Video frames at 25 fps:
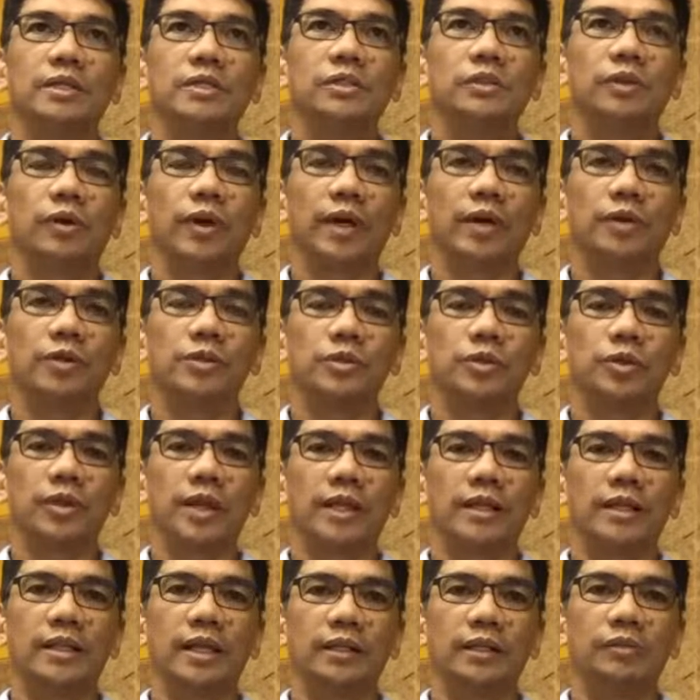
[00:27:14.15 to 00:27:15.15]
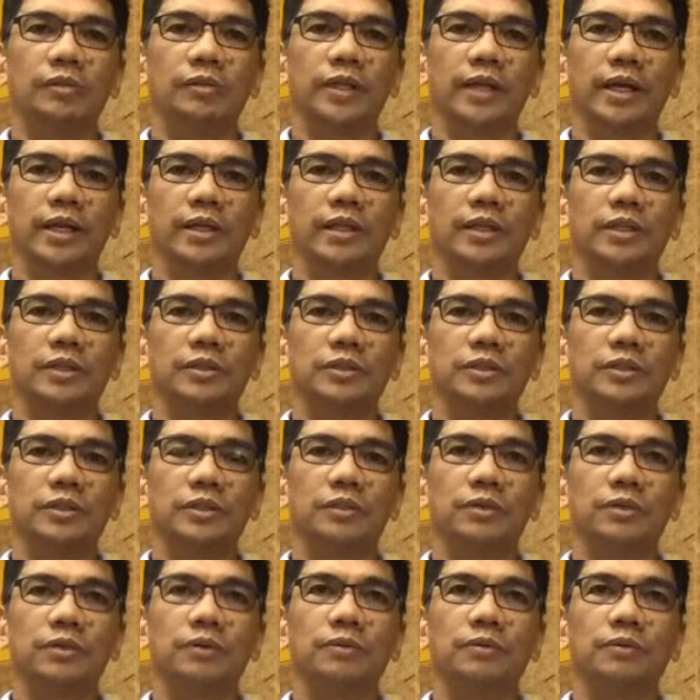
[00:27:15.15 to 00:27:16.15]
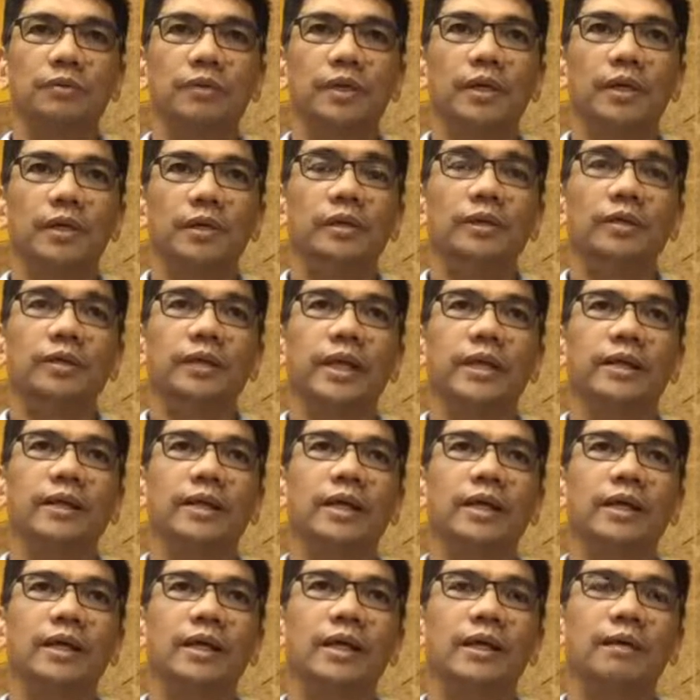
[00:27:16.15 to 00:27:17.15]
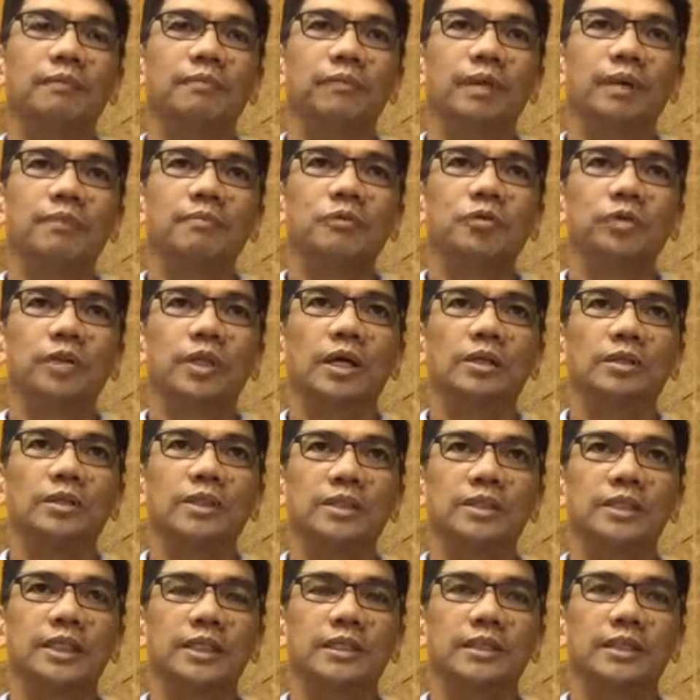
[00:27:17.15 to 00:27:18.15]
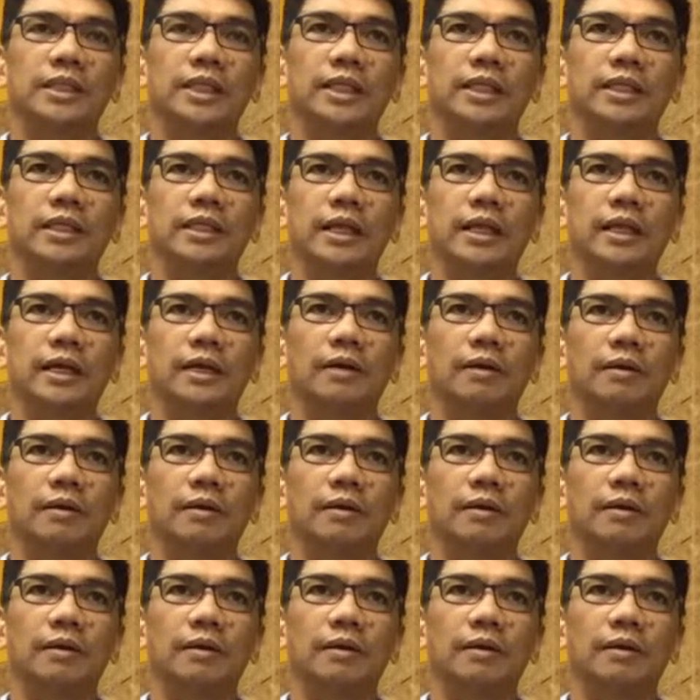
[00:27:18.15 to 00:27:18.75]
So I also run that together. So yun, and then come 2016,